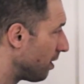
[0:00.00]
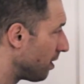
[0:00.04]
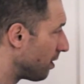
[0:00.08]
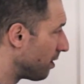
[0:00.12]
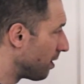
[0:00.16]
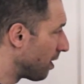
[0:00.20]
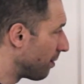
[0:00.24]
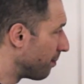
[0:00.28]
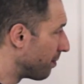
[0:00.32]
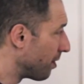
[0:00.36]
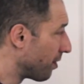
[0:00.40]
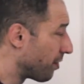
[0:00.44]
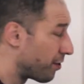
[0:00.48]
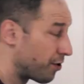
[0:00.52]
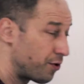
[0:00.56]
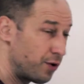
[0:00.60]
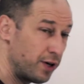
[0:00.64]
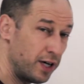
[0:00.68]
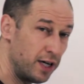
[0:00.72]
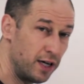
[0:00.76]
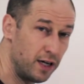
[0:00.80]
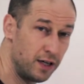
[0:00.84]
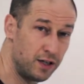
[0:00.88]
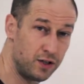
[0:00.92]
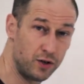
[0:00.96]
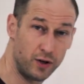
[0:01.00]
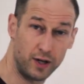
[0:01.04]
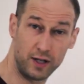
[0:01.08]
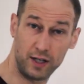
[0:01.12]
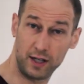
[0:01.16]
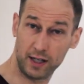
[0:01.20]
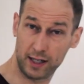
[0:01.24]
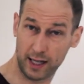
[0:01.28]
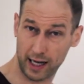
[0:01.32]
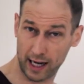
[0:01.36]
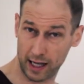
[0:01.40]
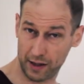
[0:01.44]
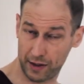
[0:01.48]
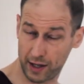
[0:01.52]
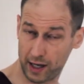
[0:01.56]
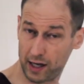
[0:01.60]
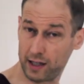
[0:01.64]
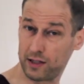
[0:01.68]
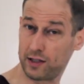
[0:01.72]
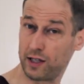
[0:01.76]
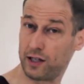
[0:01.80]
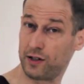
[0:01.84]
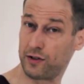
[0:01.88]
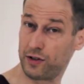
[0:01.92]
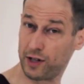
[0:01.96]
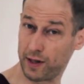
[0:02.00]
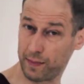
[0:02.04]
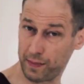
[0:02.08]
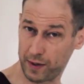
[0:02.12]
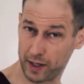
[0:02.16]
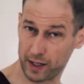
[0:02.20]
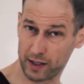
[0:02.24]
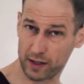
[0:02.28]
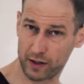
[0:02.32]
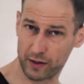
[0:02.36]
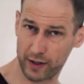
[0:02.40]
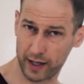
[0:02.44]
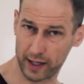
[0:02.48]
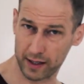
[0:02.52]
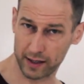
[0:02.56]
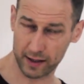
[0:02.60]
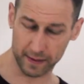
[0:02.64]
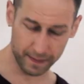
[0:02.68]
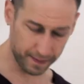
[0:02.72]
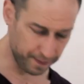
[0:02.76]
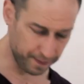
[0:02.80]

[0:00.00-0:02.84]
number 3 to indicate that it's a triplet grid.